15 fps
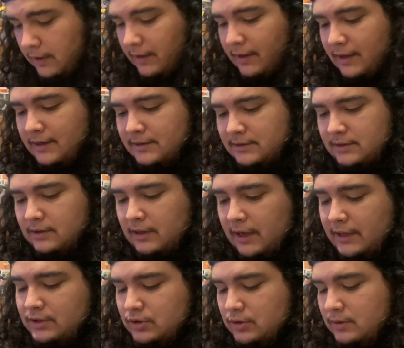guys, so
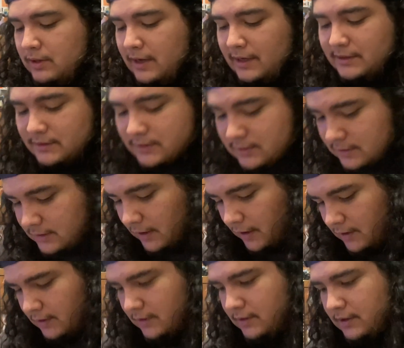as you guys
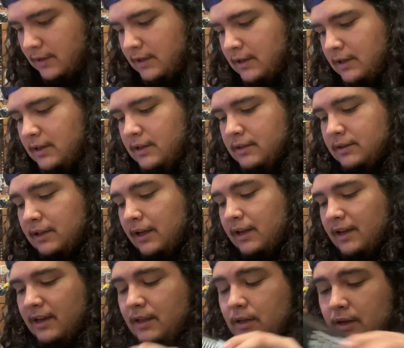saw, they
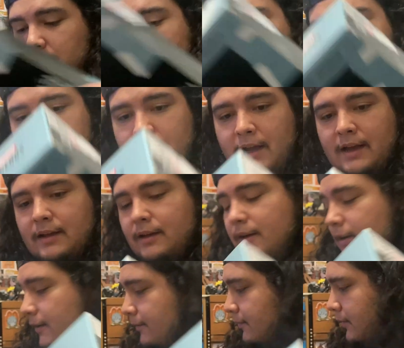have a lot
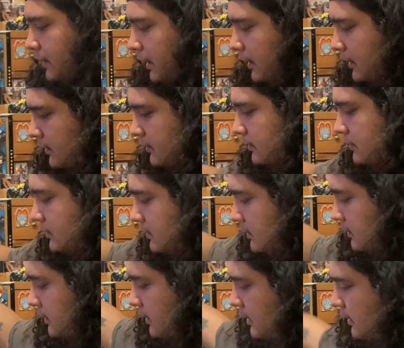of things
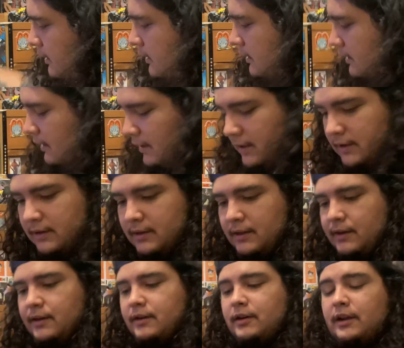in
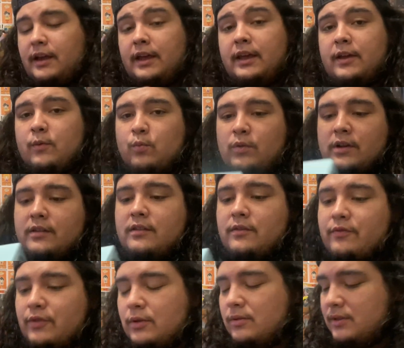there, and one of the
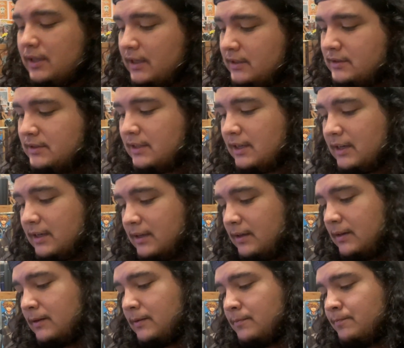few things that
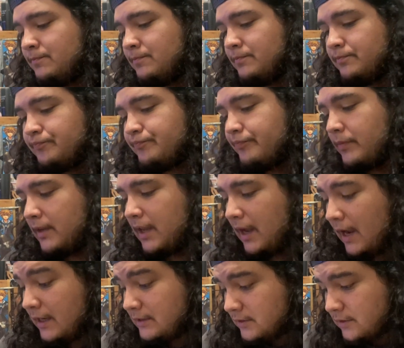
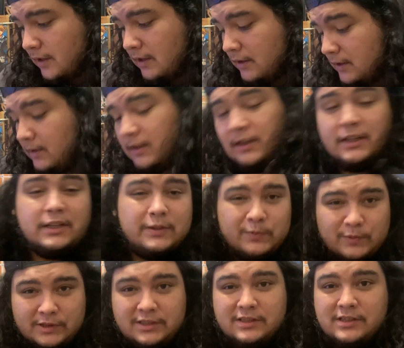I saw
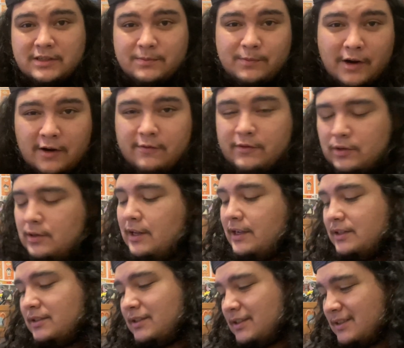was the Marvel
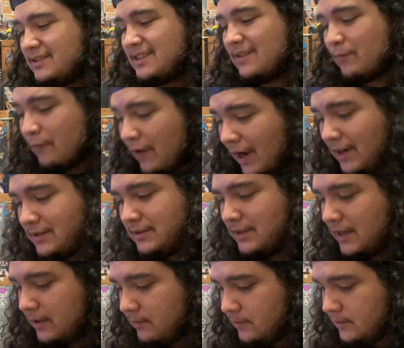Legends Fox
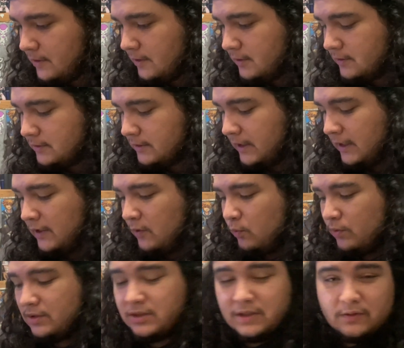characters,
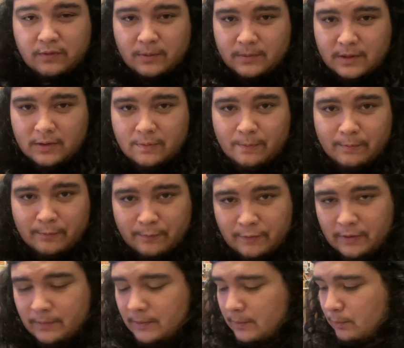which is from the
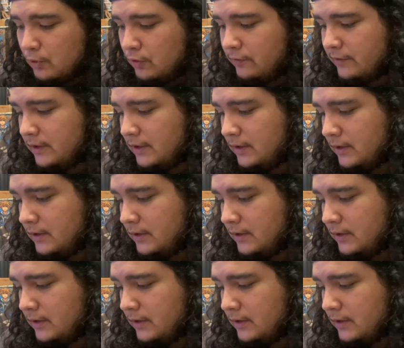movie.